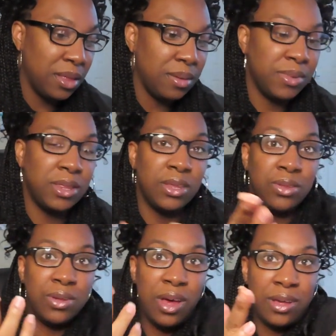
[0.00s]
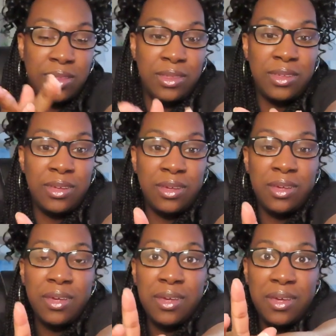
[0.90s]
Let's see so y'all can see.
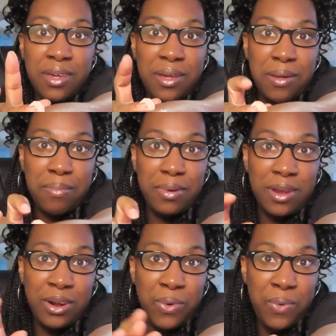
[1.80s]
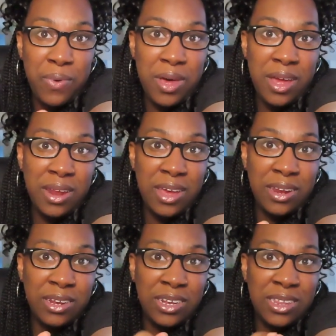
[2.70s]
Put it on and
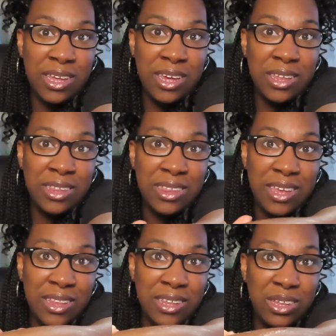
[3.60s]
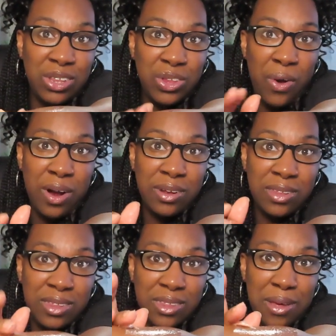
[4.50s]
it just instantly
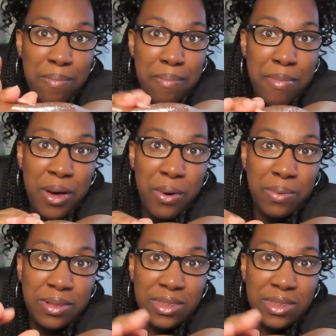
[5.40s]
starts to melt.